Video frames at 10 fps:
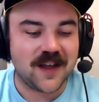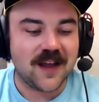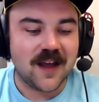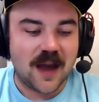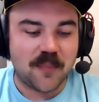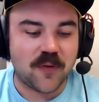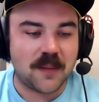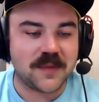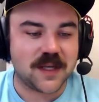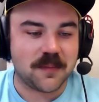I
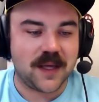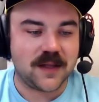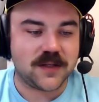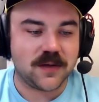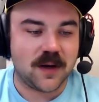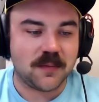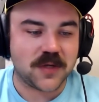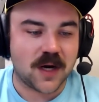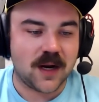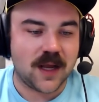promise I'm getting to it. I'm
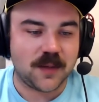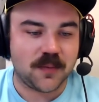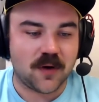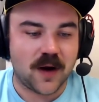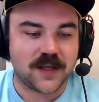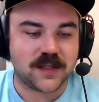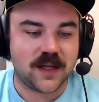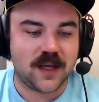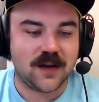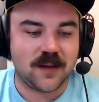trying not to
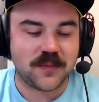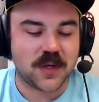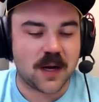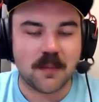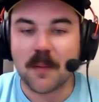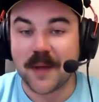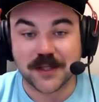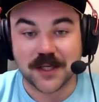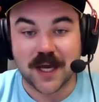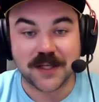procrastinate. I'm trying my
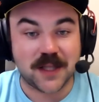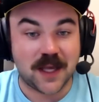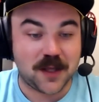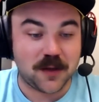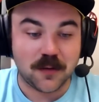best, guys. Thank you.